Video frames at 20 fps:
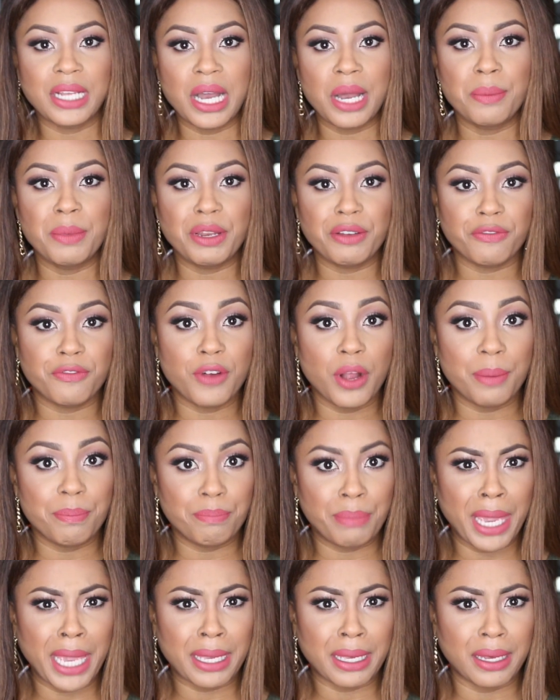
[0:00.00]
coming
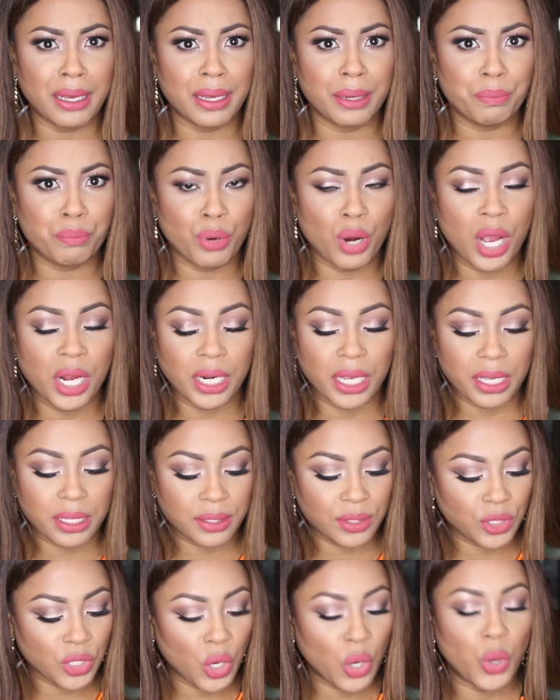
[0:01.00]
from Becca
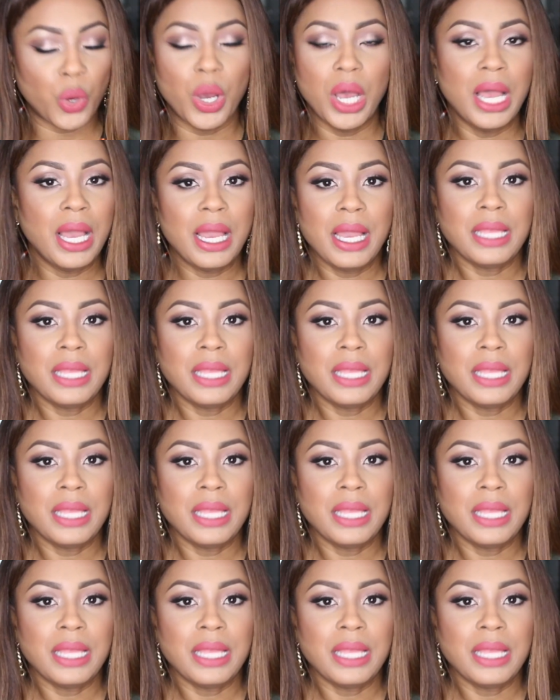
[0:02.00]
products, so